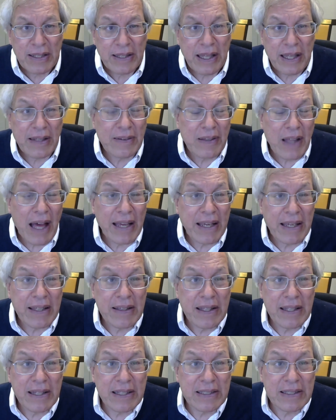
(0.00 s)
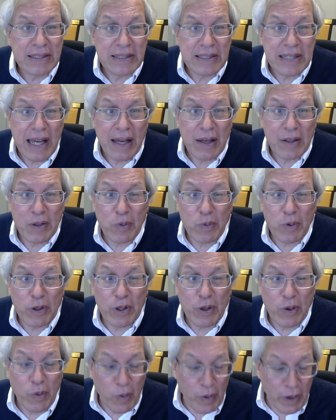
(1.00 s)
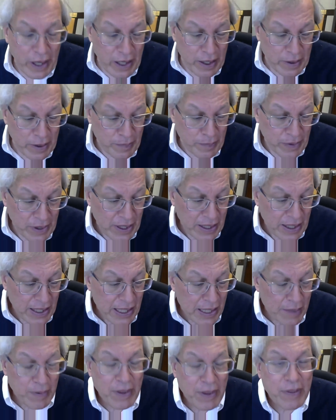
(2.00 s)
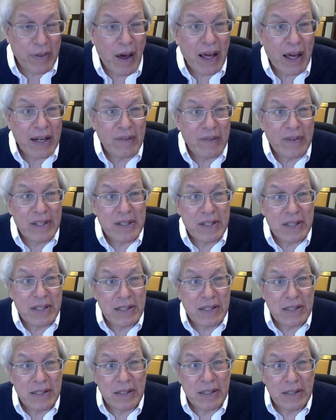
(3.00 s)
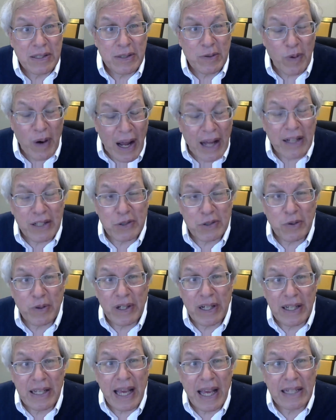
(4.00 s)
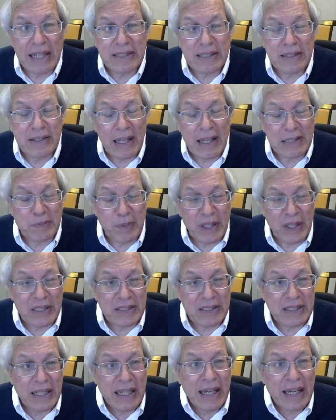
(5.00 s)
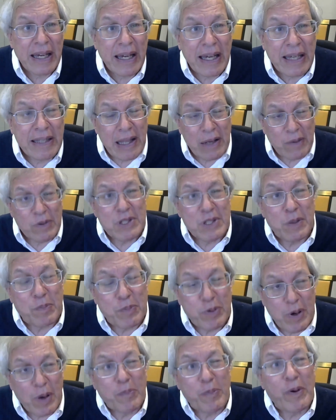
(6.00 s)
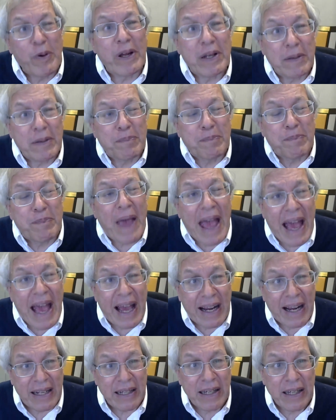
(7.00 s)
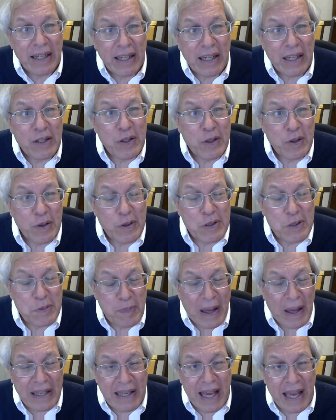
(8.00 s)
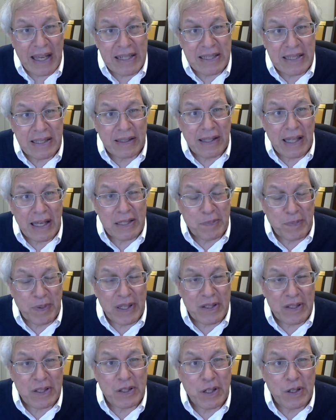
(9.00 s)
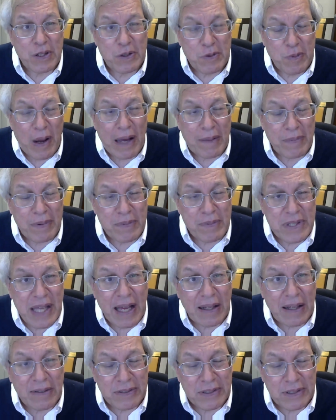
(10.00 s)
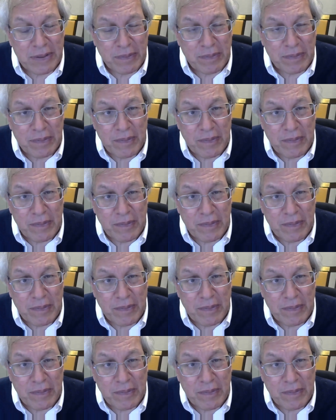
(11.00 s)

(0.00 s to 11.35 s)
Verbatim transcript: They liken this to how the word queer had been thought of as derogatory to gays and lesbians, and then was appropriated back and used by gays and lesbians to describe themselves.